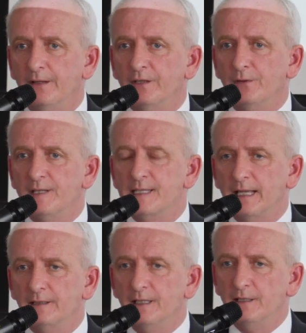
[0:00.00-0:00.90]
there is
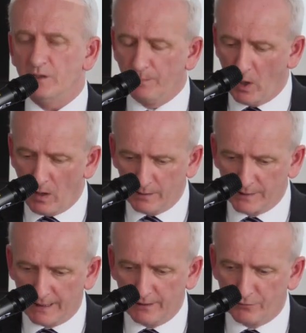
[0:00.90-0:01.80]
that need to
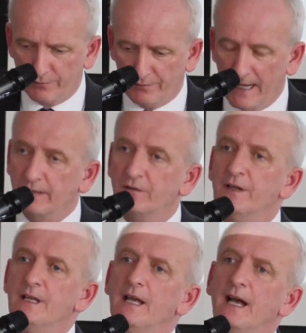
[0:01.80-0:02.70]
pause and
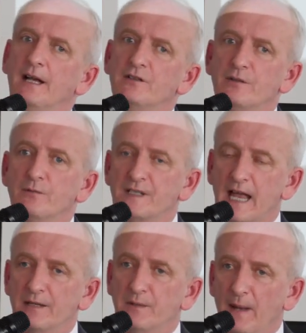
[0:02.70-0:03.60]
reflect and to
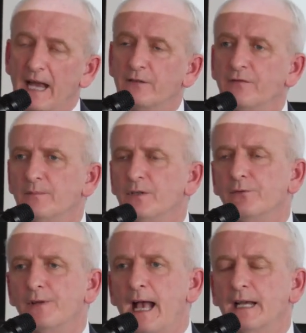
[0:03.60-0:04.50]
stand back from the
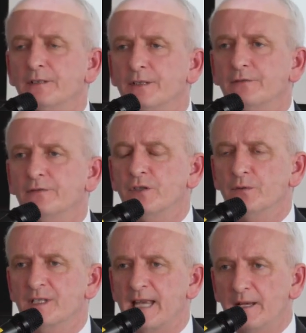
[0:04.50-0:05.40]
reactive,
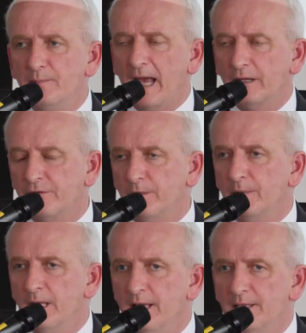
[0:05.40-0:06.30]
to stand back
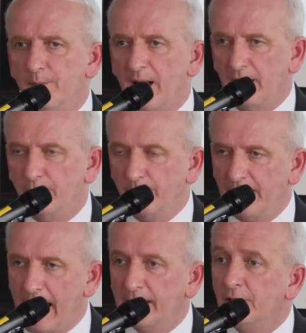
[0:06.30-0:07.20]
from the
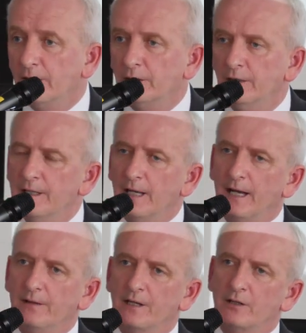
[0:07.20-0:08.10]
palpable anger
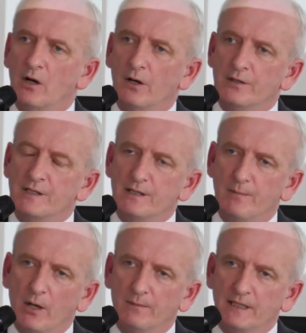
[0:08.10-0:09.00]
that occurs in the
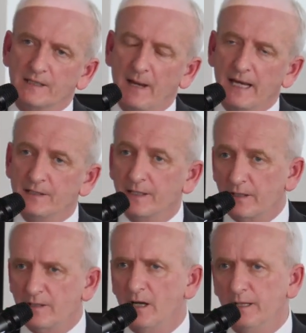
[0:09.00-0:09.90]
public space at
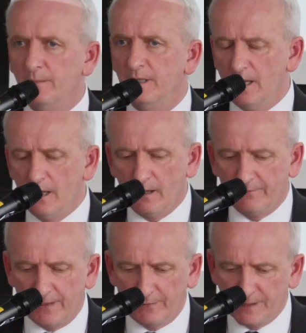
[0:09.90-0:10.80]
the time
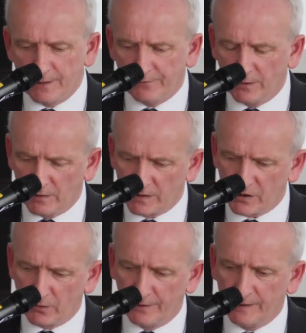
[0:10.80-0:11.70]
of very difficult
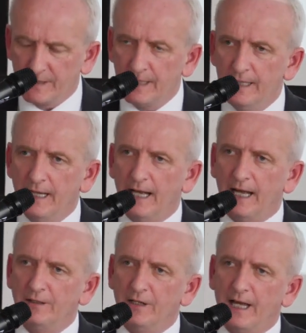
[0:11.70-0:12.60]
stories,
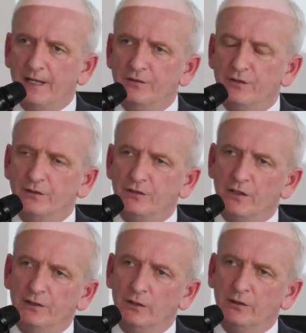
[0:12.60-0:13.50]
and
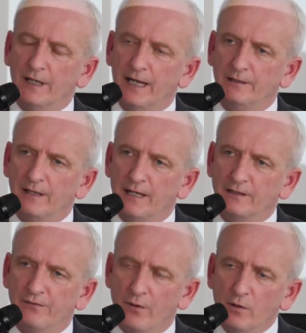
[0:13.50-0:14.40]
to look at
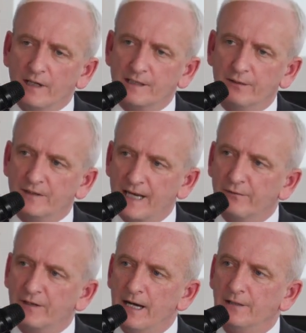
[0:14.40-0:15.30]
the focus of
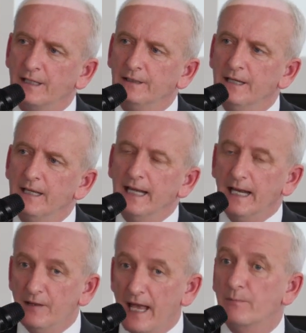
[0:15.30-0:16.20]
safeguarding
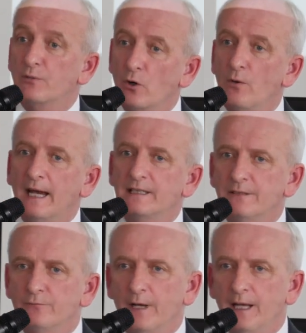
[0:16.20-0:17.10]
in that
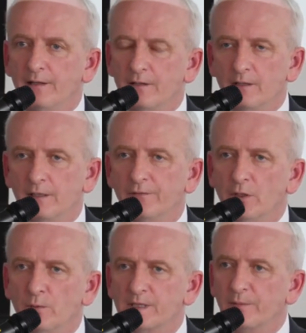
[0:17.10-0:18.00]
proactive way that all of
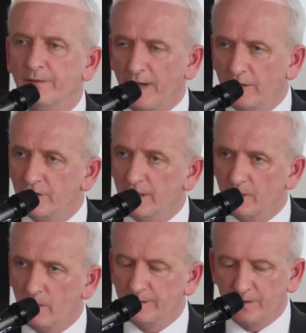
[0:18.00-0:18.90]
you as
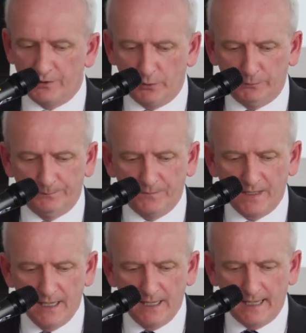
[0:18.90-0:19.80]
professionals want to do.
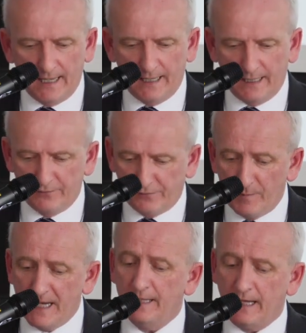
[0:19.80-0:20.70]
And for
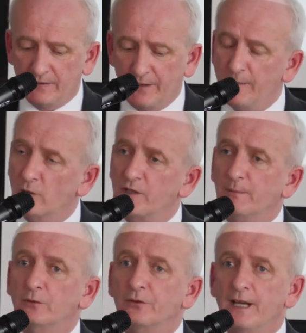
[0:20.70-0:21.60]
me, that's very much
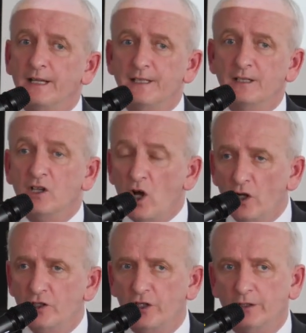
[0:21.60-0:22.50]
about creating a
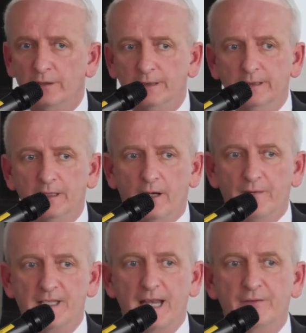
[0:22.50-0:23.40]
culture
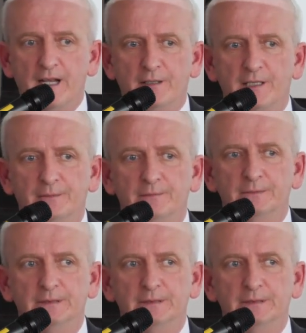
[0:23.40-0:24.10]
of safeguarding,